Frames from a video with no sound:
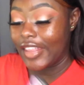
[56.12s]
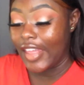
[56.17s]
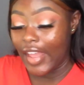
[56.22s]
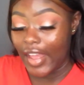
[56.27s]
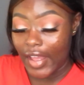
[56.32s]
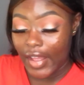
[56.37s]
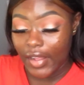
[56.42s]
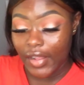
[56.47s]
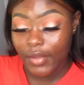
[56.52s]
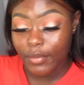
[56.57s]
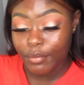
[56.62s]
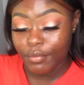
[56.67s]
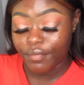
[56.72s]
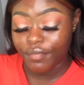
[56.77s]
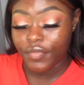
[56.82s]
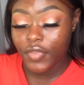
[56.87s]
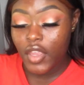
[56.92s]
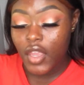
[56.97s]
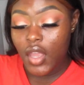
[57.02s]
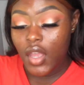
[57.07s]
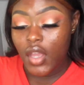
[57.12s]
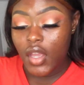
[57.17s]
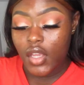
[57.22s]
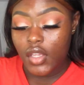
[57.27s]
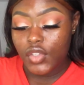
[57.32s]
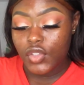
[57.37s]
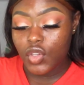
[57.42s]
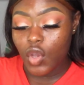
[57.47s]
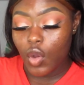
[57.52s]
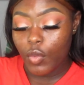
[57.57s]
that.
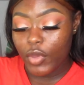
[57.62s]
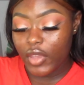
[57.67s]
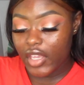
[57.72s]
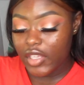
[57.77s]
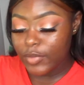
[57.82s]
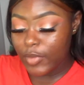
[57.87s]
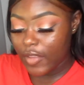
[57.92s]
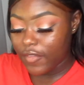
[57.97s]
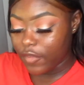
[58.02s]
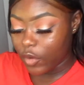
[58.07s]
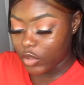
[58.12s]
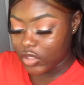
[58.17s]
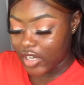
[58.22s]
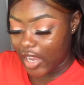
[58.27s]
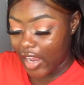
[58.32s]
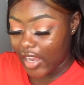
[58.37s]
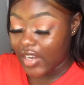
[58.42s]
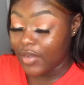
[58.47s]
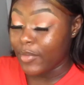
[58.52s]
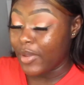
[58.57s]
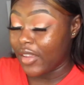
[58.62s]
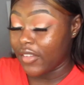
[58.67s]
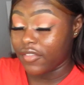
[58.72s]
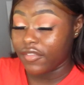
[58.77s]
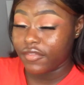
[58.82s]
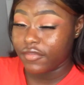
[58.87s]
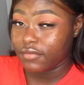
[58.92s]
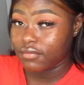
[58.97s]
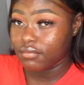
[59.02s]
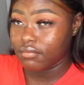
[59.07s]
So because my phone died and my
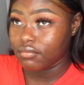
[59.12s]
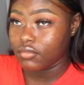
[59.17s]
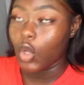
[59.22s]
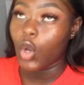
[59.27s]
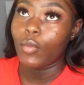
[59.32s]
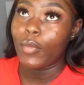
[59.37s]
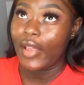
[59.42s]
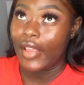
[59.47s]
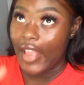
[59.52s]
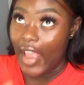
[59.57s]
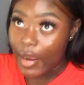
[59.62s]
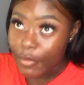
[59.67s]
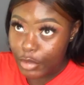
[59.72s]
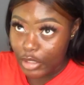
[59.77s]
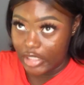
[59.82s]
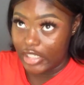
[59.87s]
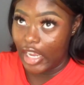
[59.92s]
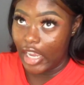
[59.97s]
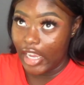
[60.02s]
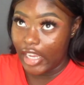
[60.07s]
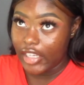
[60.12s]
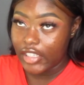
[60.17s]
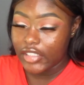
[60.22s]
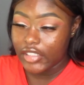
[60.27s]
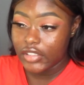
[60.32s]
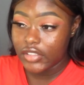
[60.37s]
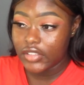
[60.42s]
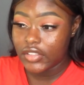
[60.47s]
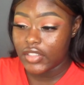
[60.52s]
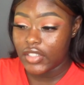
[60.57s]
camera
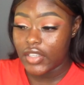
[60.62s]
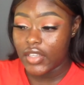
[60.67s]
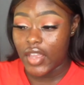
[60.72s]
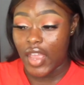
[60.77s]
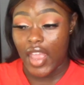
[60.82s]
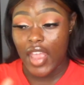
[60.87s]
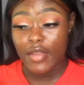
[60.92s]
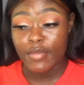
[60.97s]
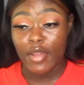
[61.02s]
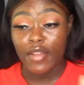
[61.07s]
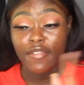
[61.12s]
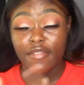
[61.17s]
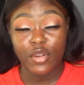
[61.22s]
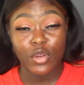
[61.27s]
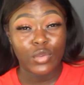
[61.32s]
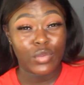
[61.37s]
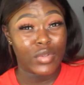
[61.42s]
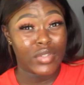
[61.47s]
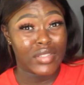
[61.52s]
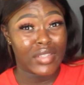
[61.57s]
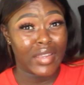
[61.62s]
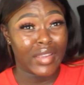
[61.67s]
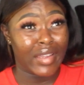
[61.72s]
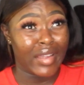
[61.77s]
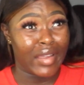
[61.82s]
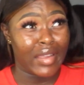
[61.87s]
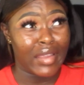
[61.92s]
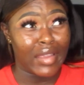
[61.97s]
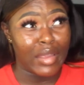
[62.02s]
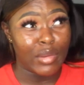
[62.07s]
died and my phone was like
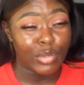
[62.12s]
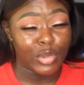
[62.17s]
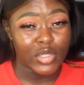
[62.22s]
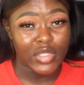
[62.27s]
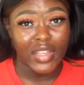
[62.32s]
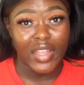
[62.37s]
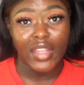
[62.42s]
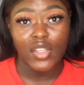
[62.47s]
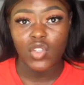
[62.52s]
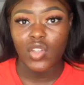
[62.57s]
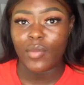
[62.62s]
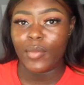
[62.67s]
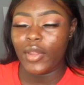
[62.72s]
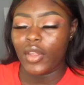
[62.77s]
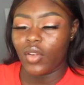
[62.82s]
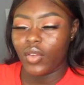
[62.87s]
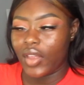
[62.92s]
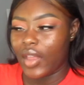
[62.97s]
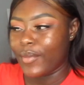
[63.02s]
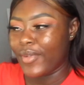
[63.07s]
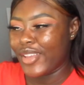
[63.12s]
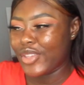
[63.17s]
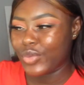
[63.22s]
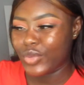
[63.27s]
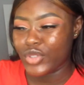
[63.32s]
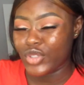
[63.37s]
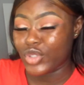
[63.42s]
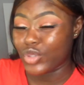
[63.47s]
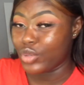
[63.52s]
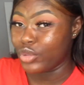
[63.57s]
at 8%, so I'm like, okay, I might as
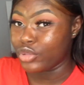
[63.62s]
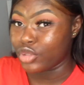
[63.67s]
well just go